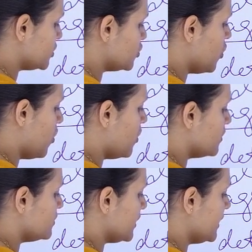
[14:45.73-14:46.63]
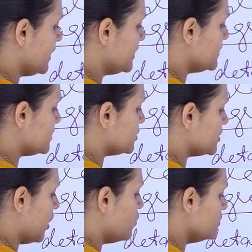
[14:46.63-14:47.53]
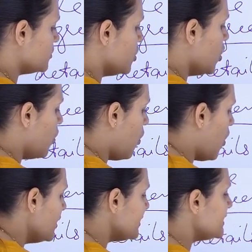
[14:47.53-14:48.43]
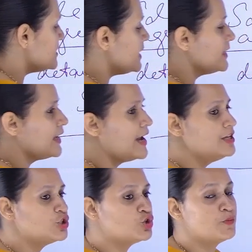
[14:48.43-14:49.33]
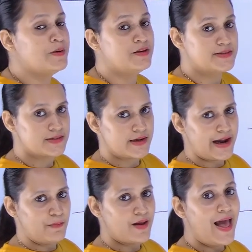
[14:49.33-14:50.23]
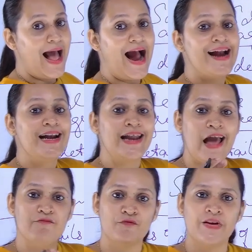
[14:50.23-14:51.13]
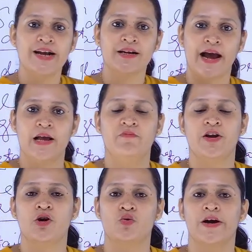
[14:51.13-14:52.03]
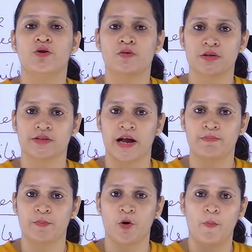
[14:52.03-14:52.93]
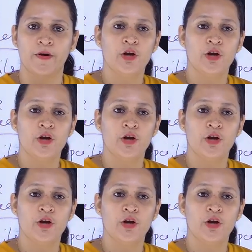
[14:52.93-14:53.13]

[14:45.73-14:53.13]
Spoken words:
north, east, south. All these details should be described, and at every time when you are going to describe the property, you